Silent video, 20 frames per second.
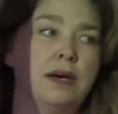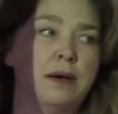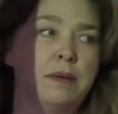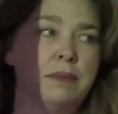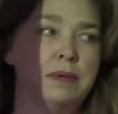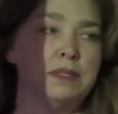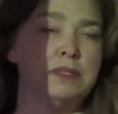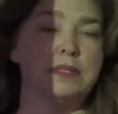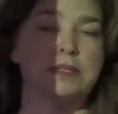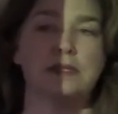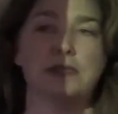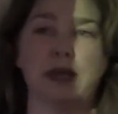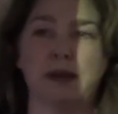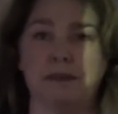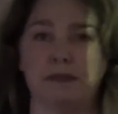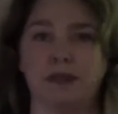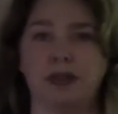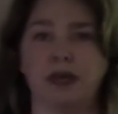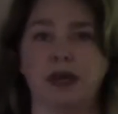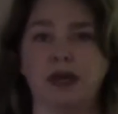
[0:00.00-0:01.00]
It's the same
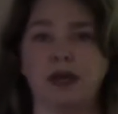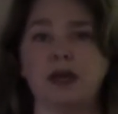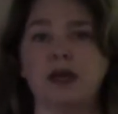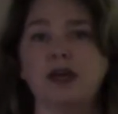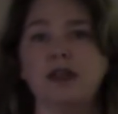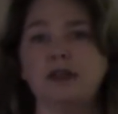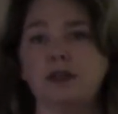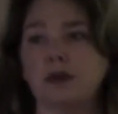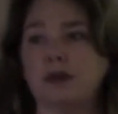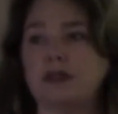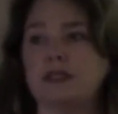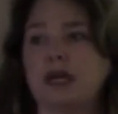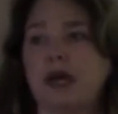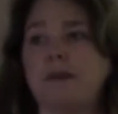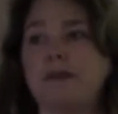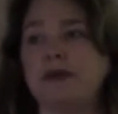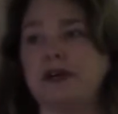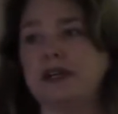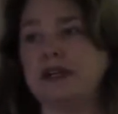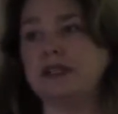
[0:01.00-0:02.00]
thing. The only time
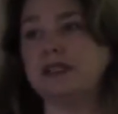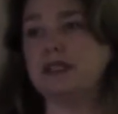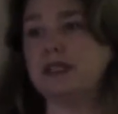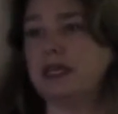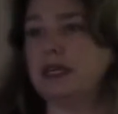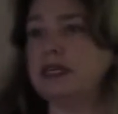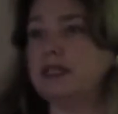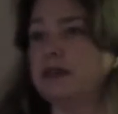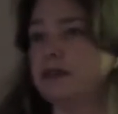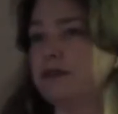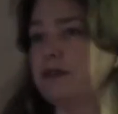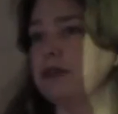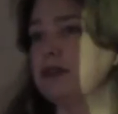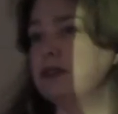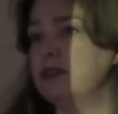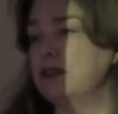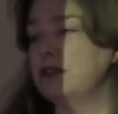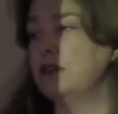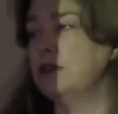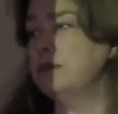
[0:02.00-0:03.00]
you're going to see a difference
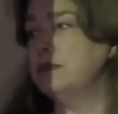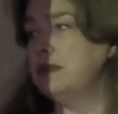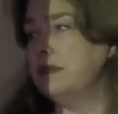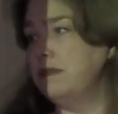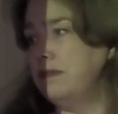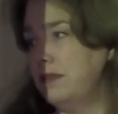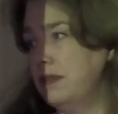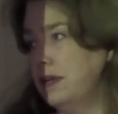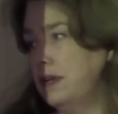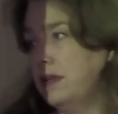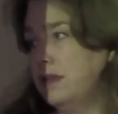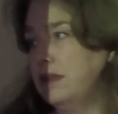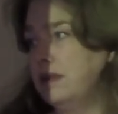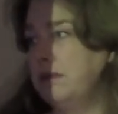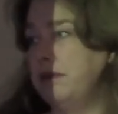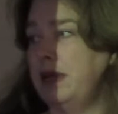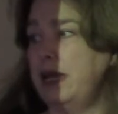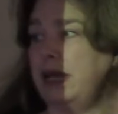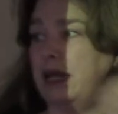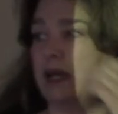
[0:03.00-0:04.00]
in terms of the
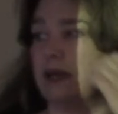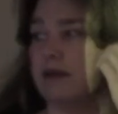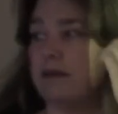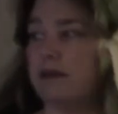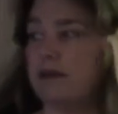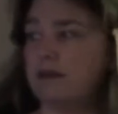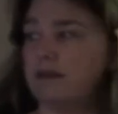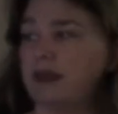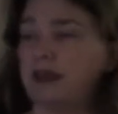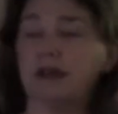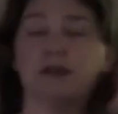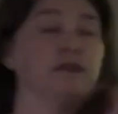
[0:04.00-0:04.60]
meaning of the Vitae